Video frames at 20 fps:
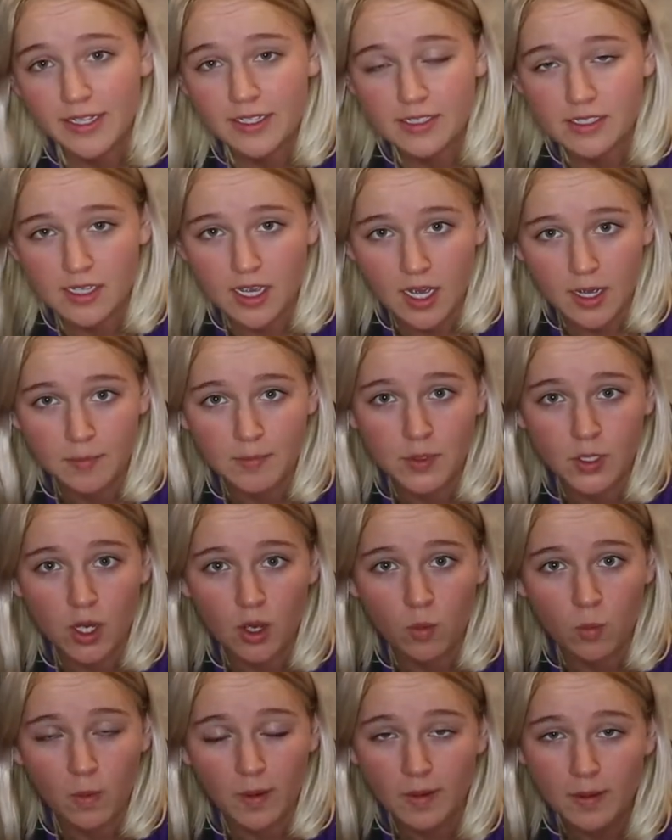is up,
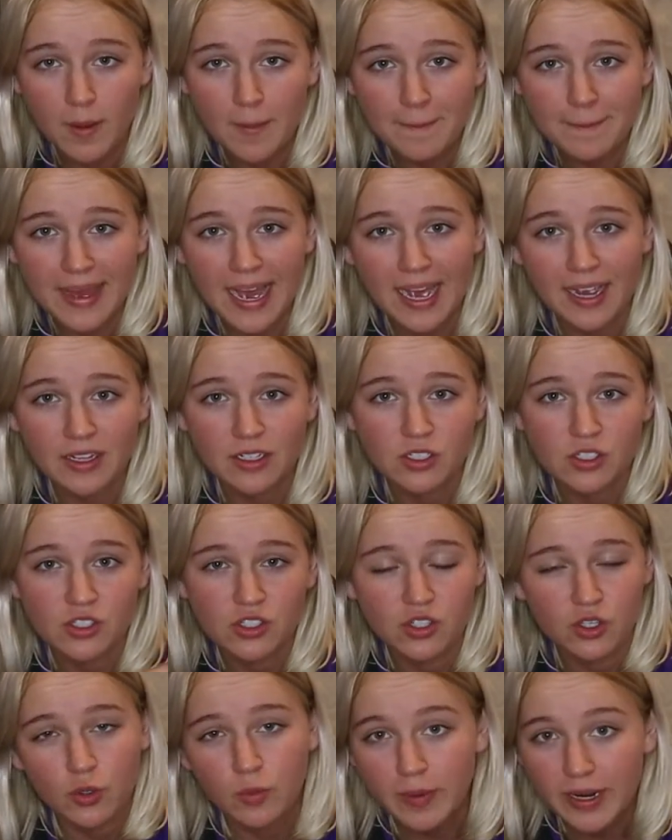y'all? Welcome back
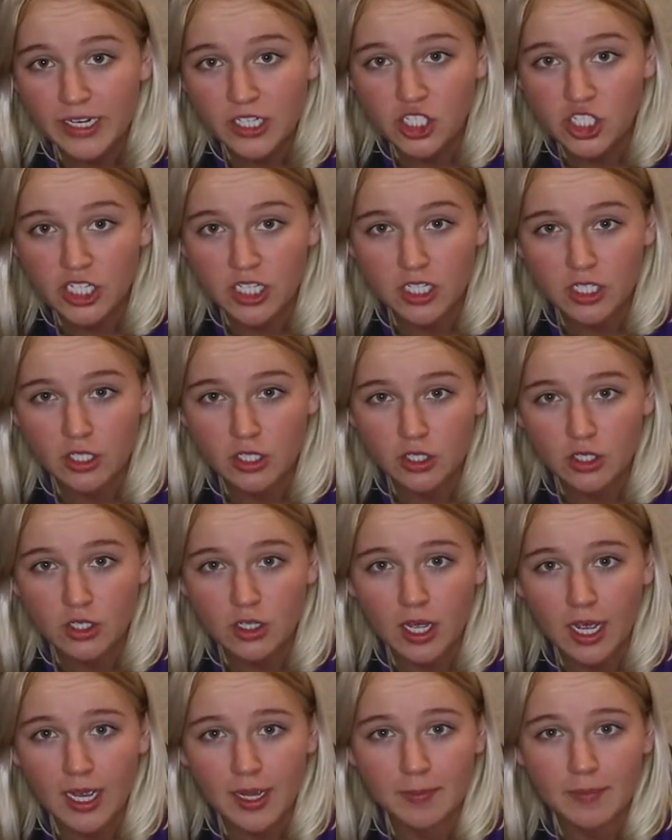to my
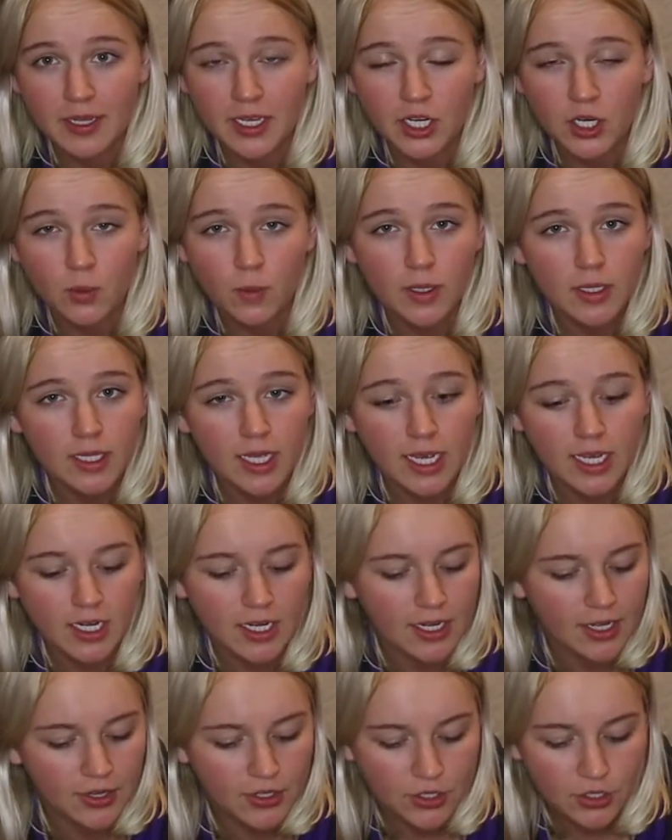channel. I'm here with
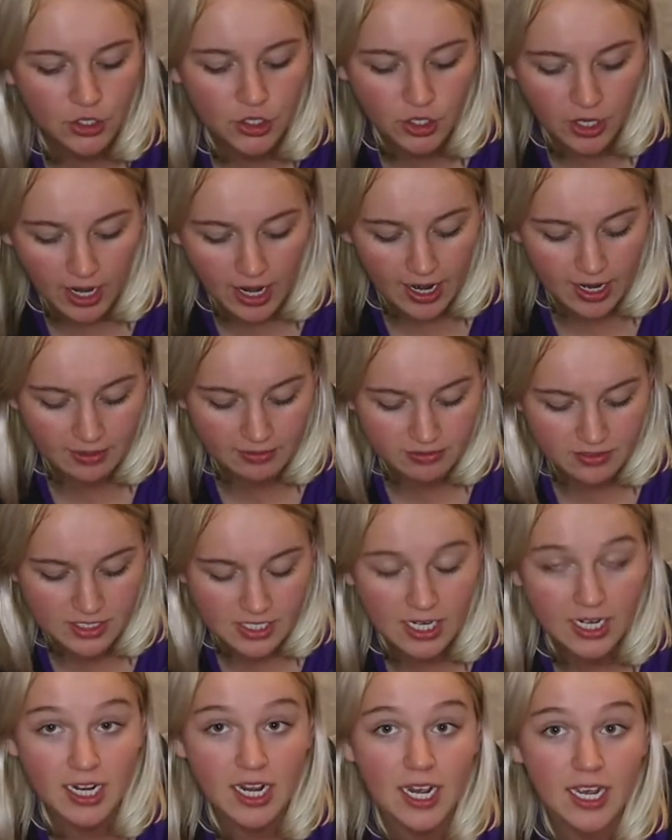another craft
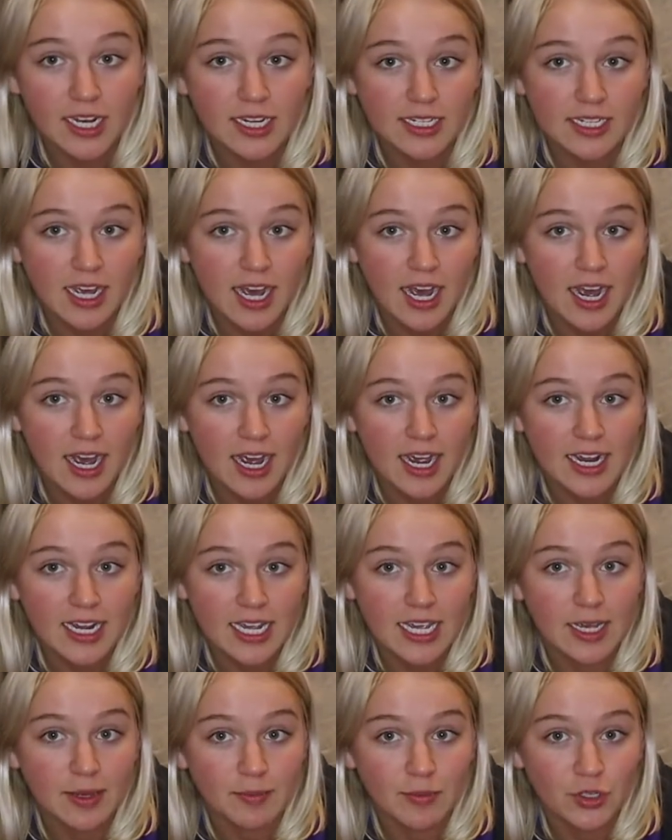and I
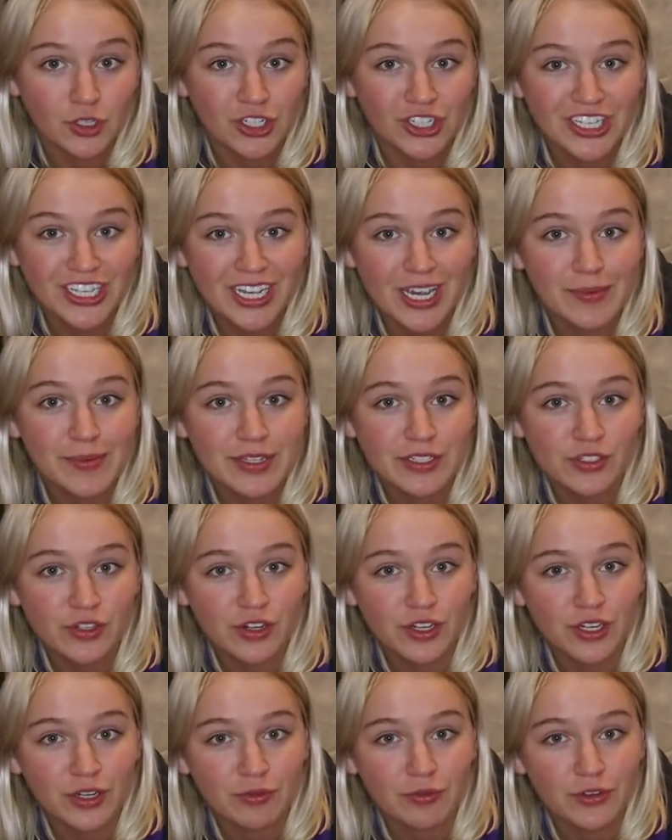am looking at my
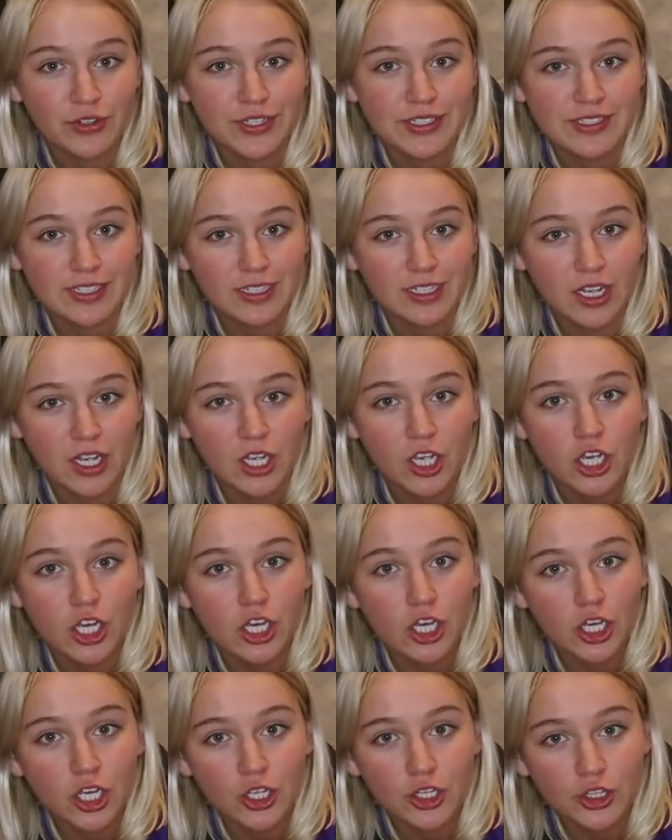screen and realizing that
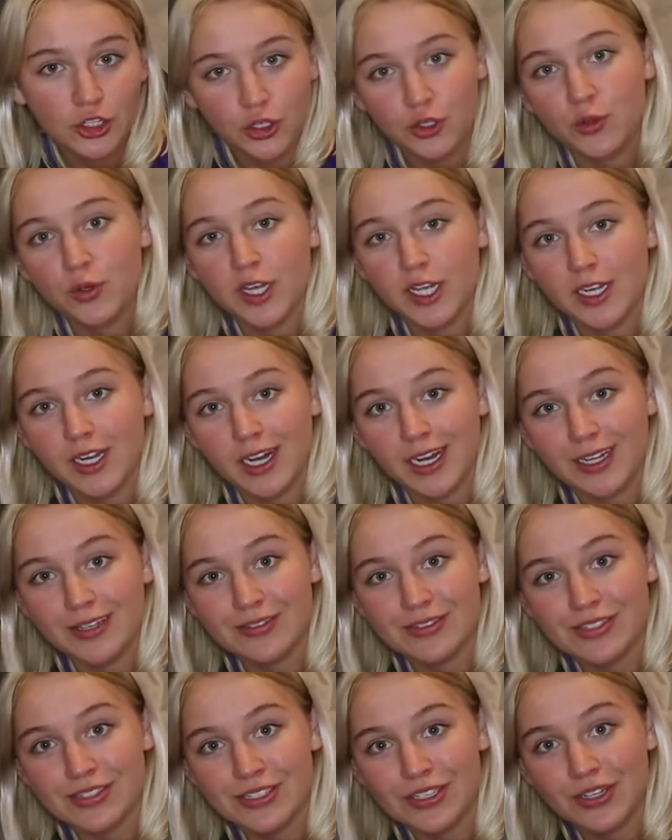you cannot
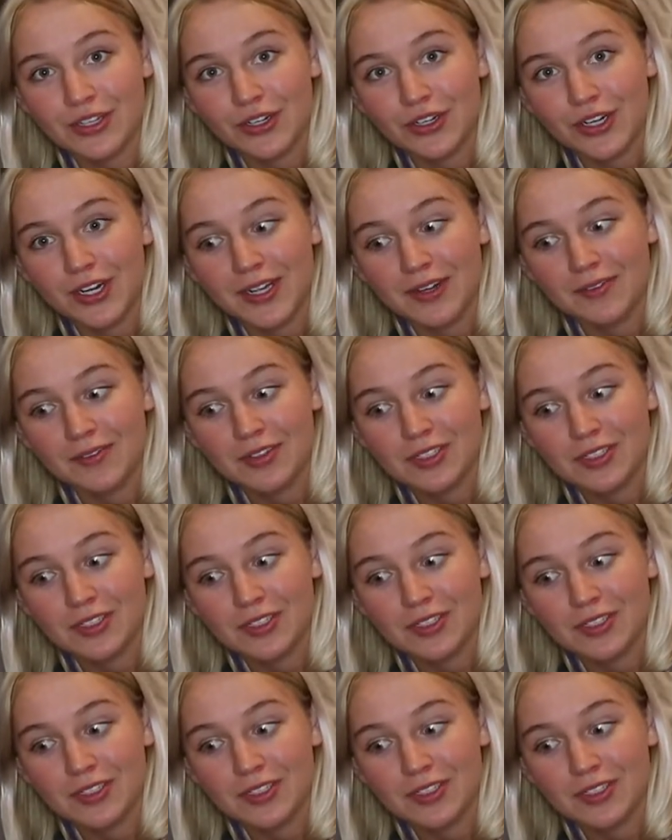even see the craft,